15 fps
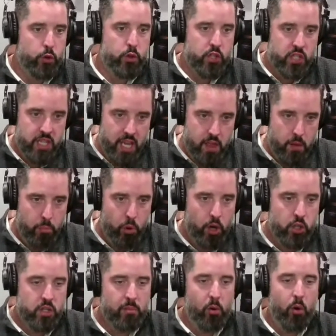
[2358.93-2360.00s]
will you see the
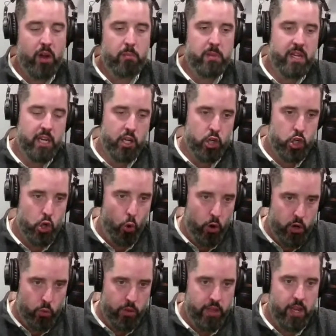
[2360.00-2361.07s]
principle and be
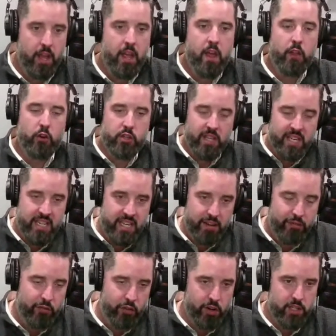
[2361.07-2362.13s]
conjoined with it. There's a
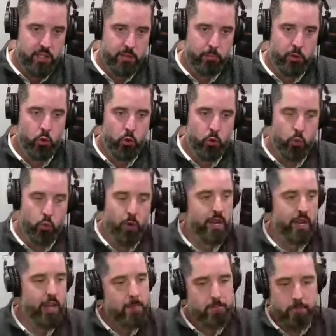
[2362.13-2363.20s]
difference between
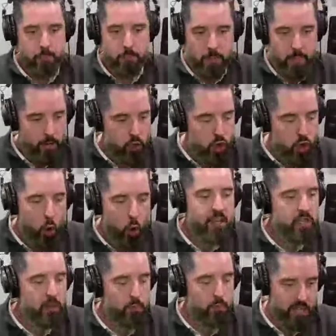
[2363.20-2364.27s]

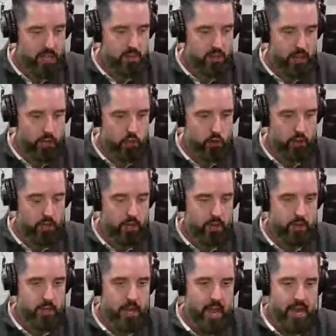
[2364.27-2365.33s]
knowing something
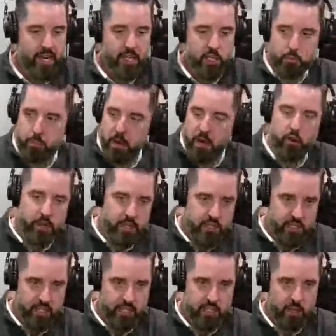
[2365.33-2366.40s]
intellectually and
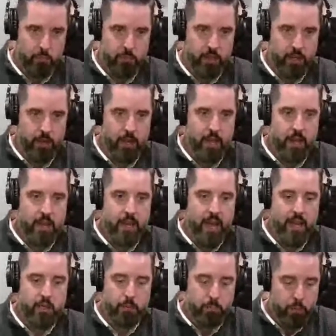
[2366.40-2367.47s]
experiencing something
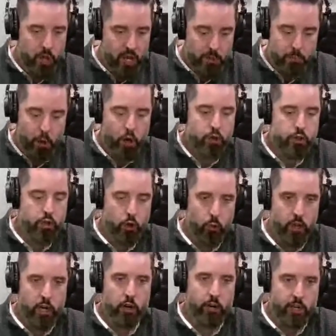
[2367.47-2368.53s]
as a
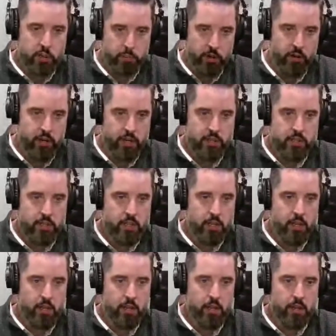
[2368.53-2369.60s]
personal inner experience.
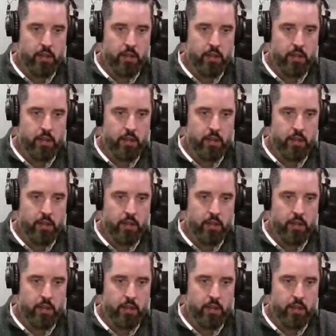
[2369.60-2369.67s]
